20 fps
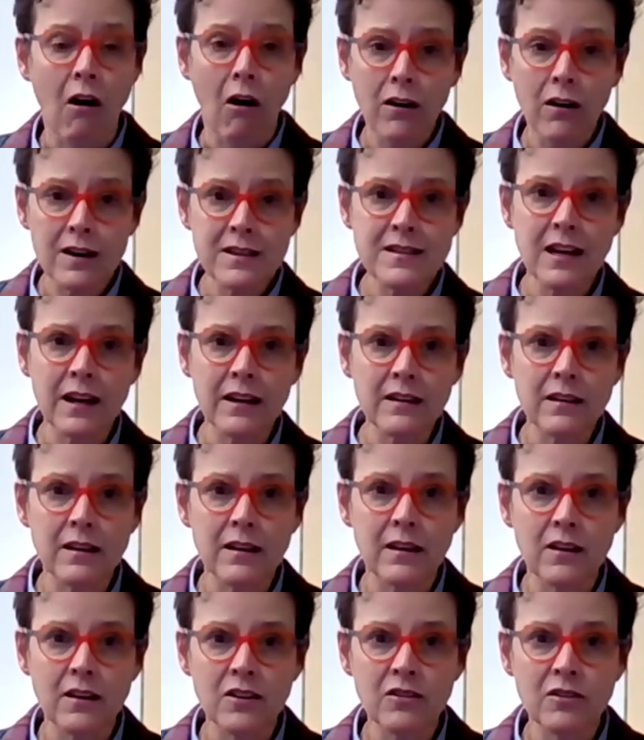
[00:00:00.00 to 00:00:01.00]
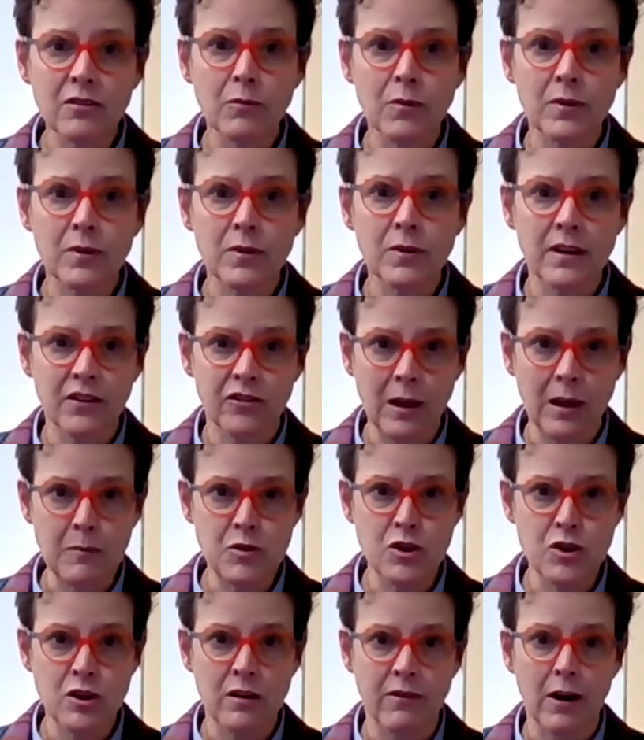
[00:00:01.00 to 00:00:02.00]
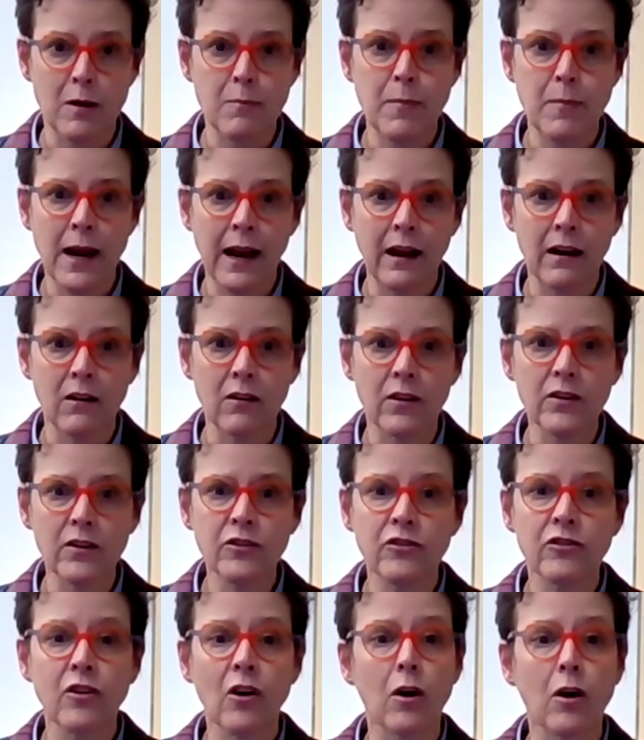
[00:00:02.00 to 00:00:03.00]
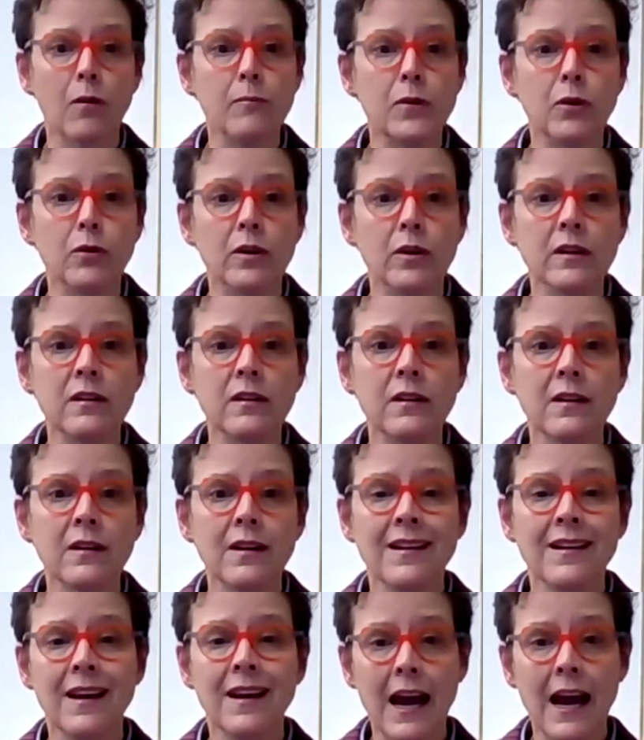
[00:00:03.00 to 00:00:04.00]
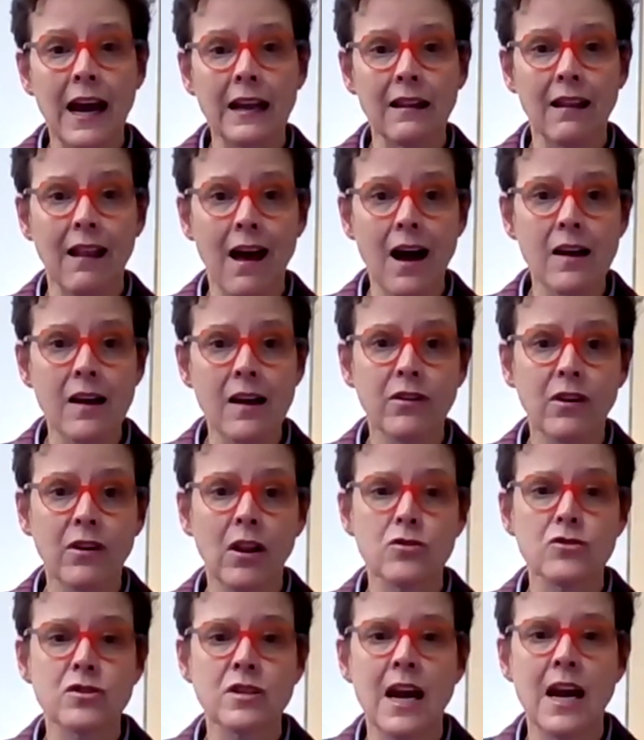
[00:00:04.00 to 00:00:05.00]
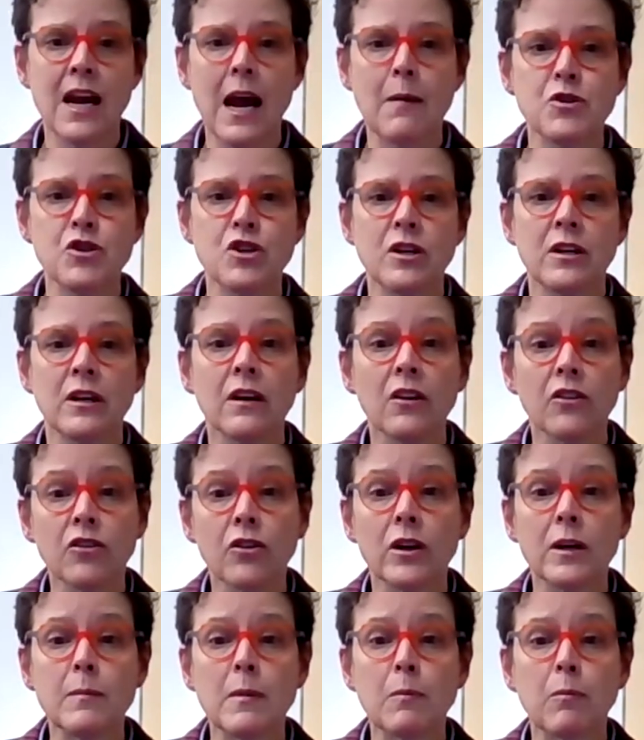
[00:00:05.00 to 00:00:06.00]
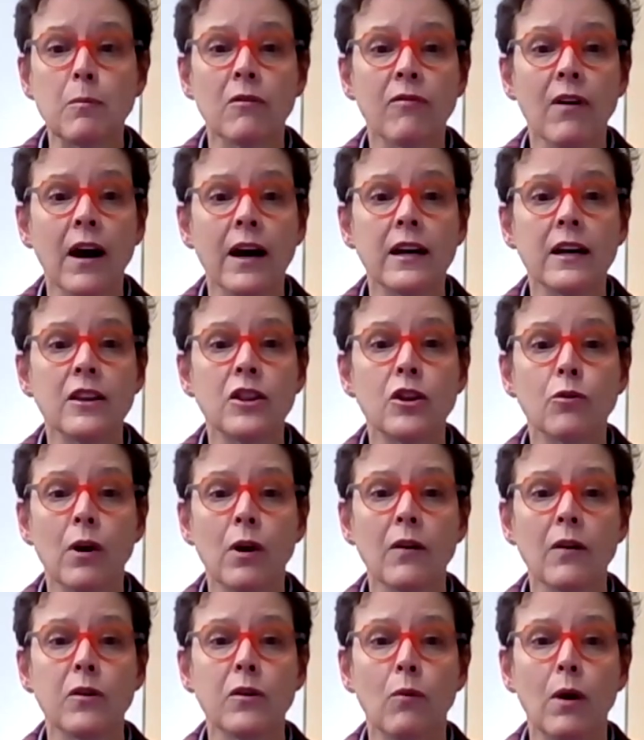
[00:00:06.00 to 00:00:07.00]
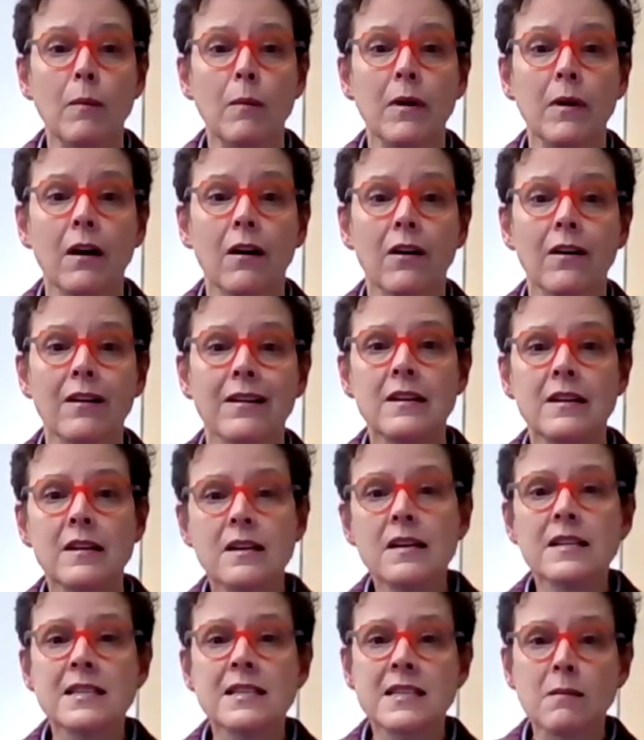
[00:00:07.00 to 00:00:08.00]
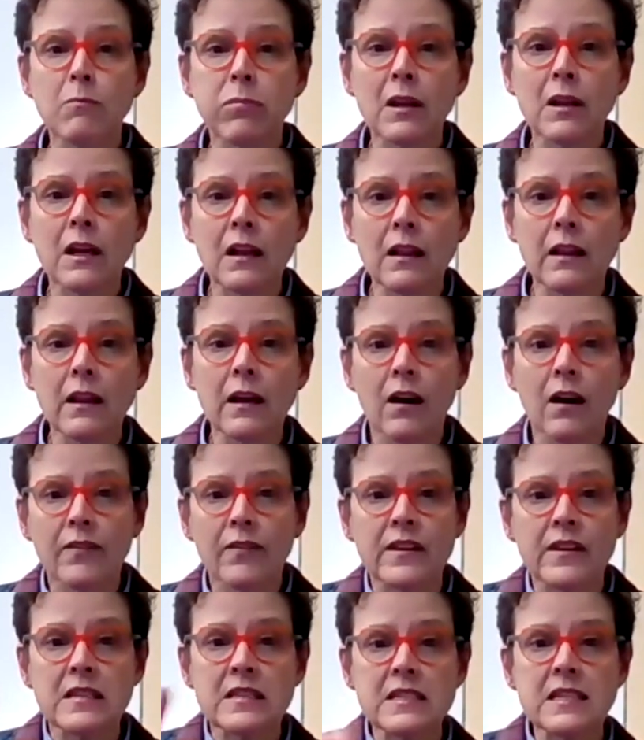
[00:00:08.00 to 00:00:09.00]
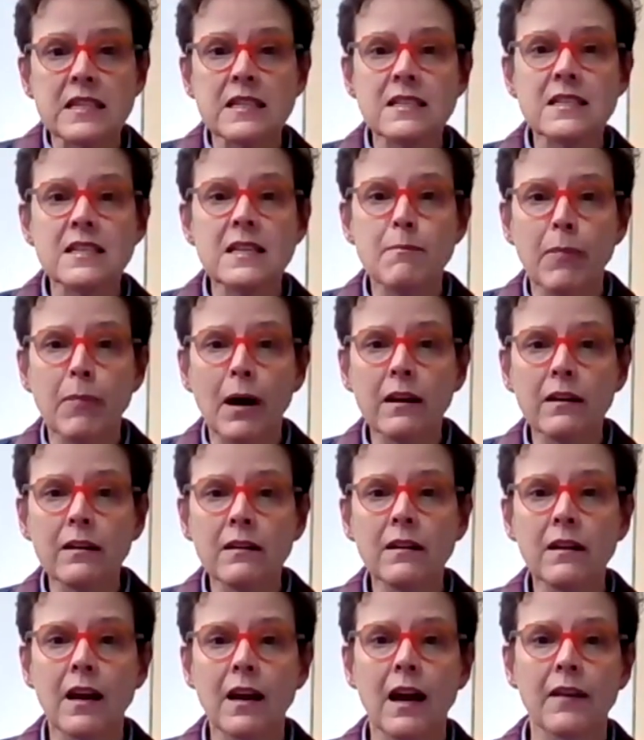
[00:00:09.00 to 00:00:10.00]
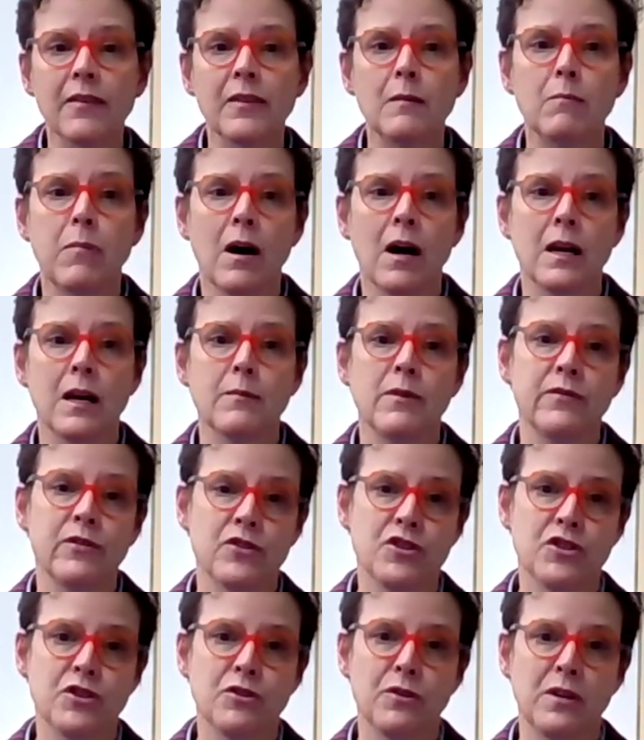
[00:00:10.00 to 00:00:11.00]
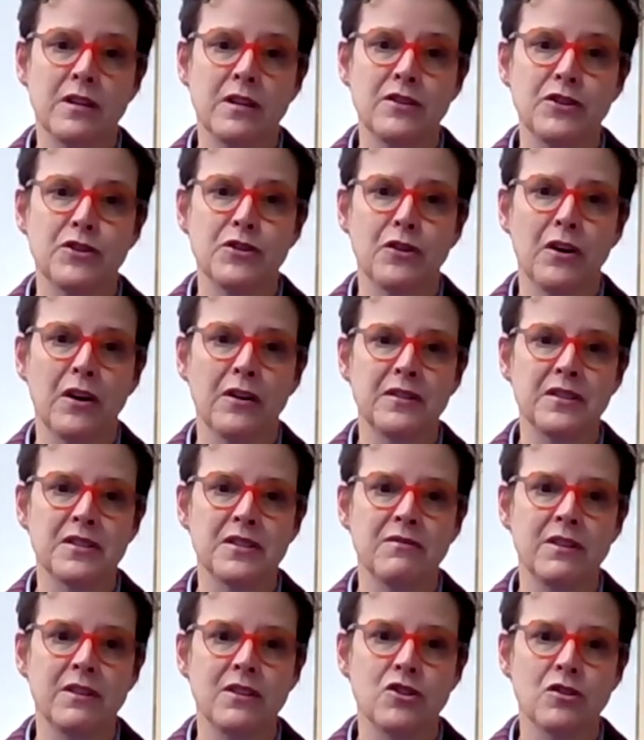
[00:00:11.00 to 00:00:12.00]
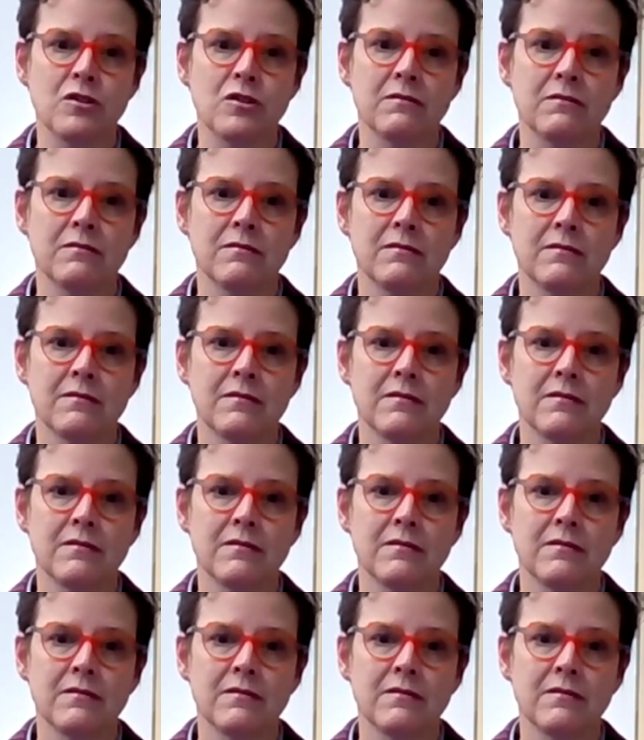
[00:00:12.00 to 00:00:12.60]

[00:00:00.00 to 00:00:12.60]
All attendees, with the exception of our panelists, are muted, and live closed captioning is going to be provided throughout the webinar. Simply click on the CC button at the bottom of your screen to turn on this feature.